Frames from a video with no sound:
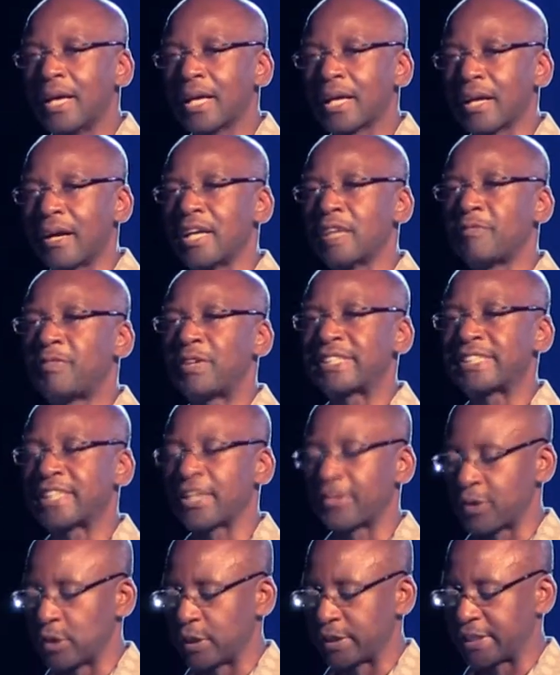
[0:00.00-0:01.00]

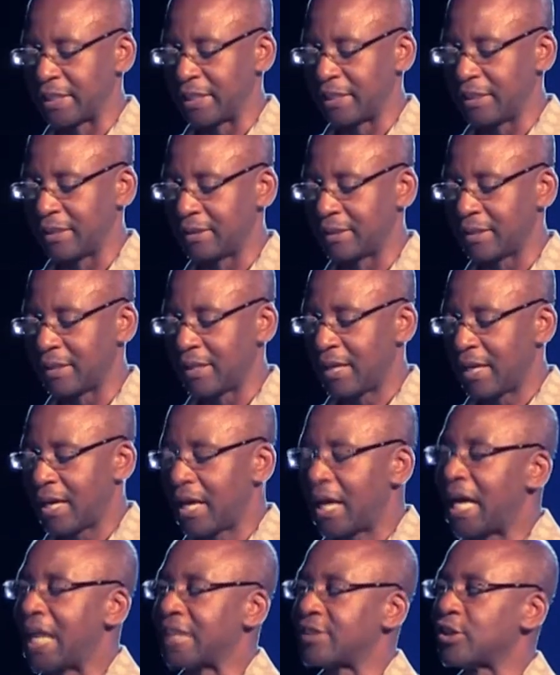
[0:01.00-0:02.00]
CARIFESTA XIII
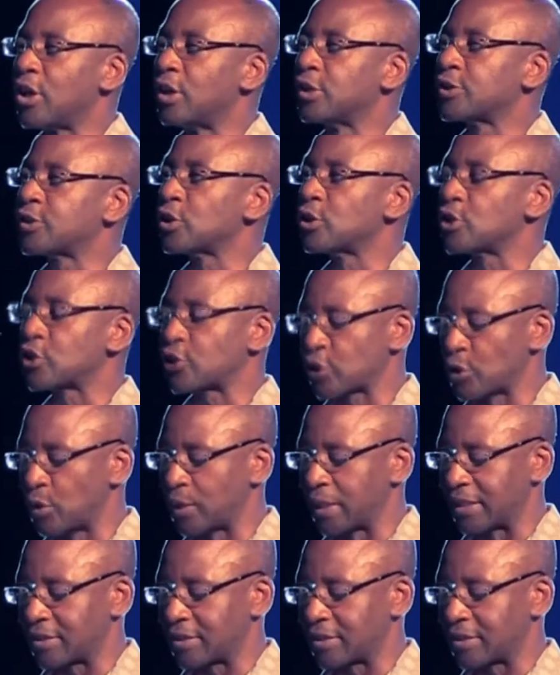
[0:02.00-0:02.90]
has also shown